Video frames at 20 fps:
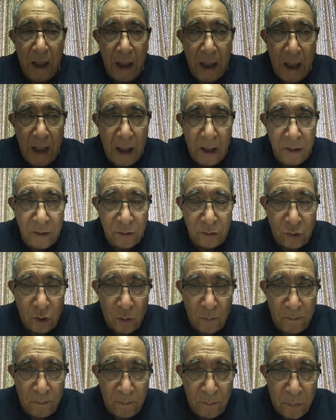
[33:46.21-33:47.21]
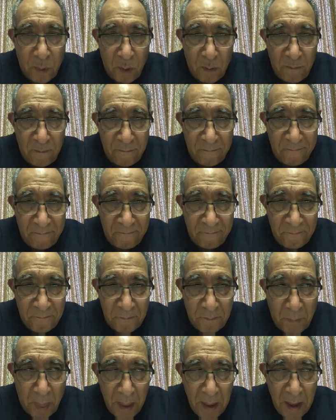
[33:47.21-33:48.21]
anthropo,
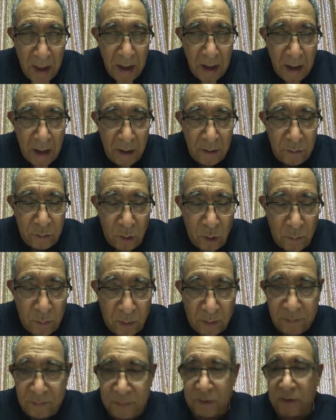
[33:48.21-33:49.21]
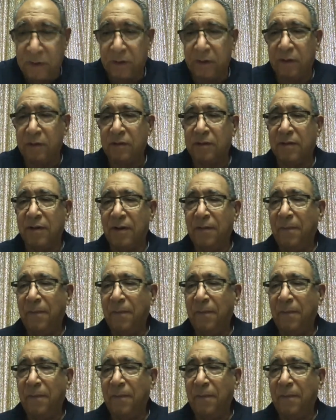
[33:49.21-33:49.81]
jeez,